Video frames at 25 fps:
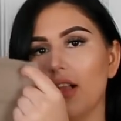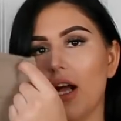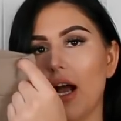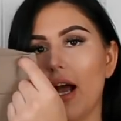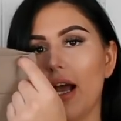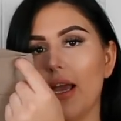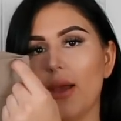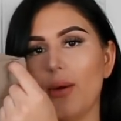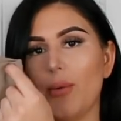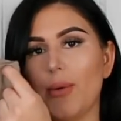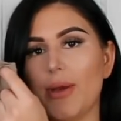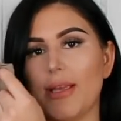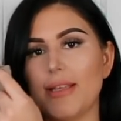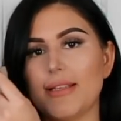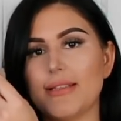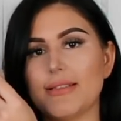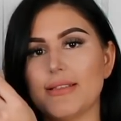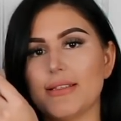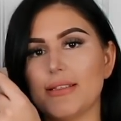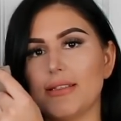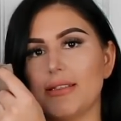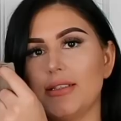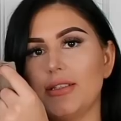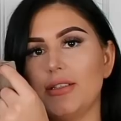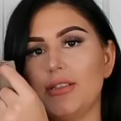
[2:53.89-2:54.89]

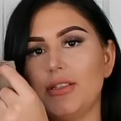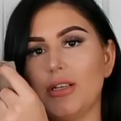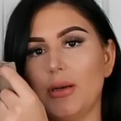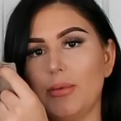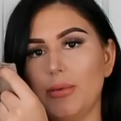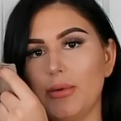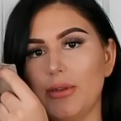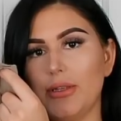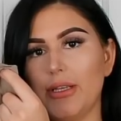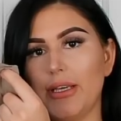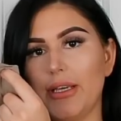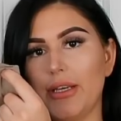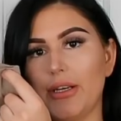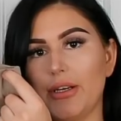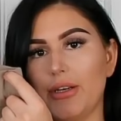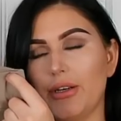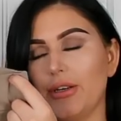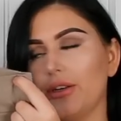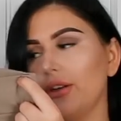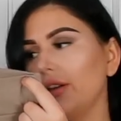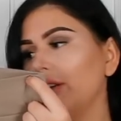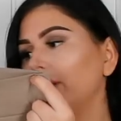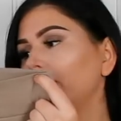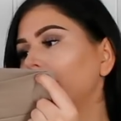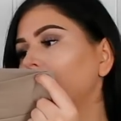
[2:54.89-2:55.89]
High-Waisted Double
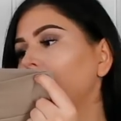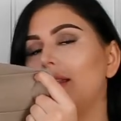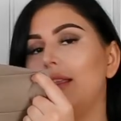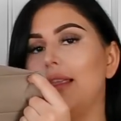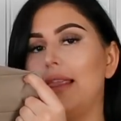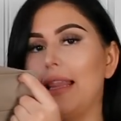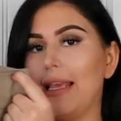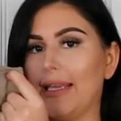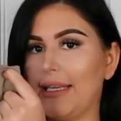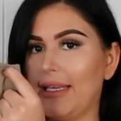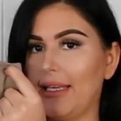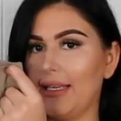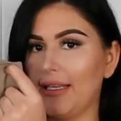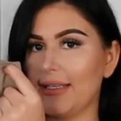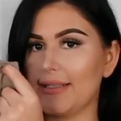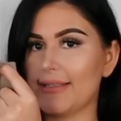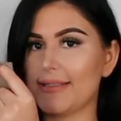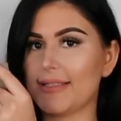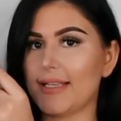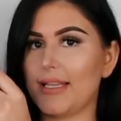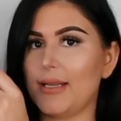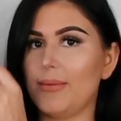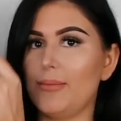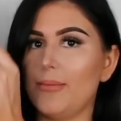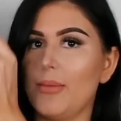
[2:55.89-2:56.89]
Layered
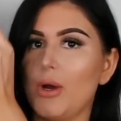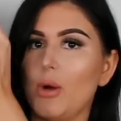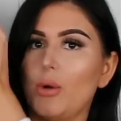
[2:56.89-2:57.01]
Leggings in